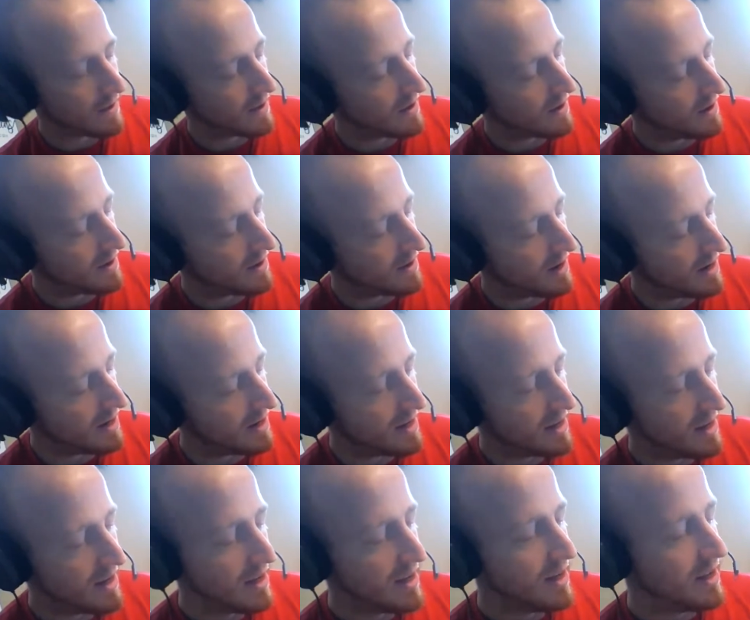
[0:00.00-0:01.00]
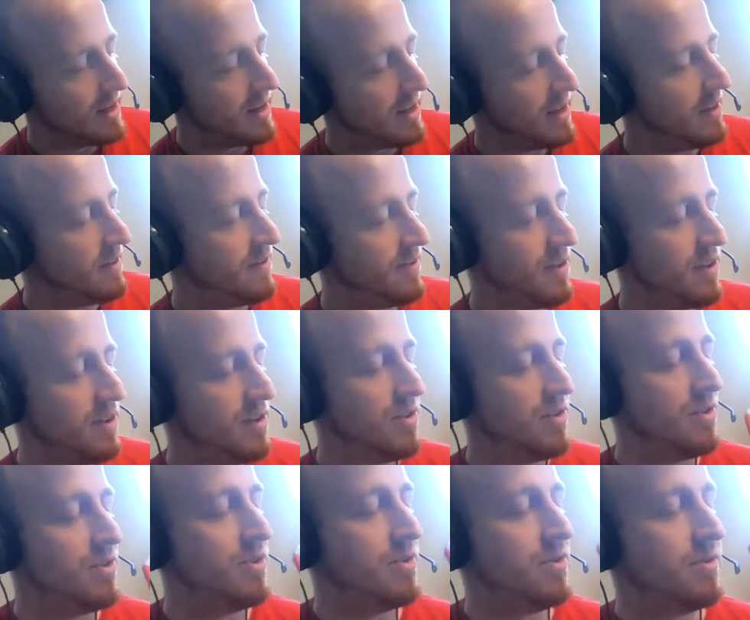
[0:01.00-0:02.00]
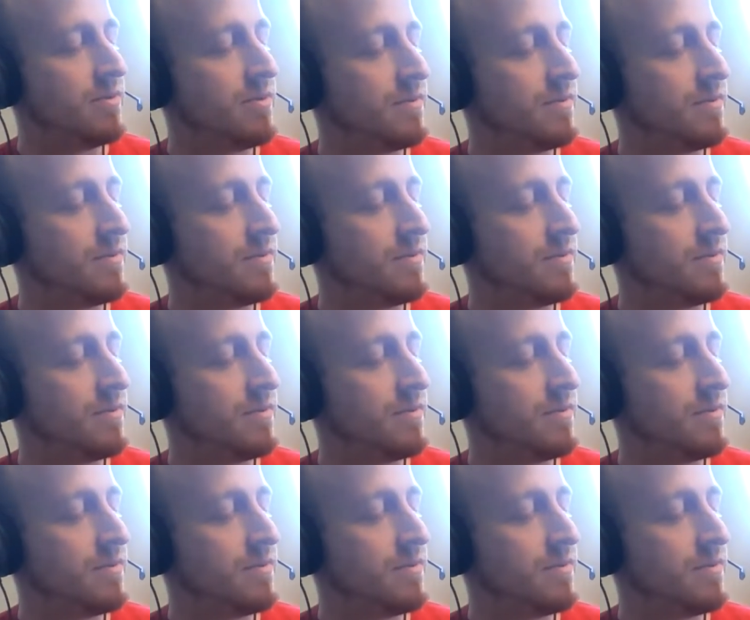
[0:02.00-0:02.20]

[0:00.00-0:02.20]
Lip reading: All right. If you